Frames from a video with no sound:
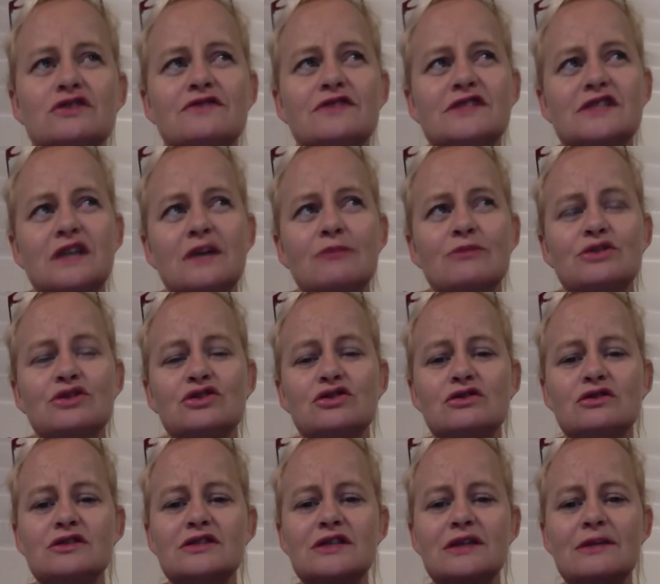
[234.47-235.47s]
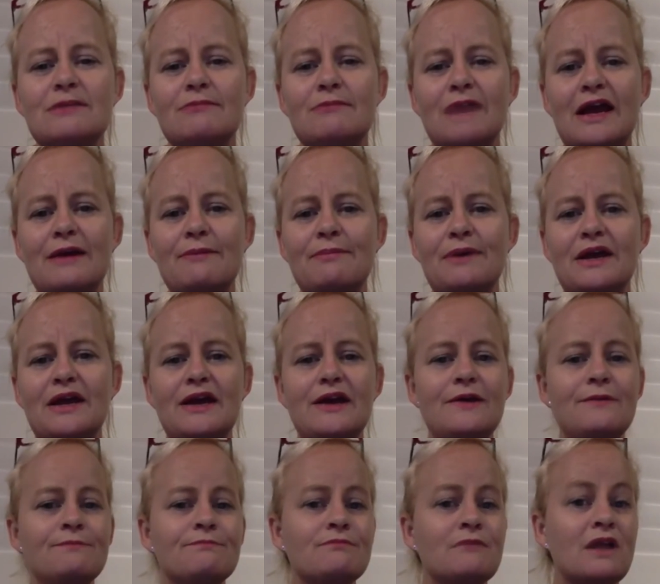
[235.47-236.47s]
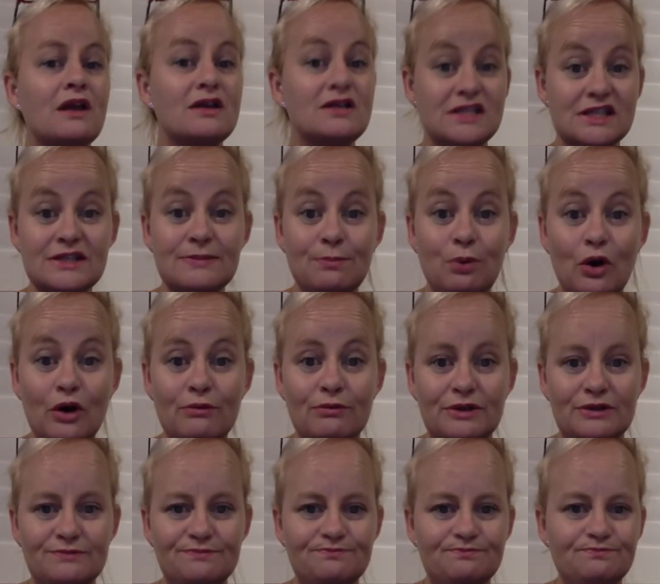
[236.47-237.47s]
For some students, it may be disappointment.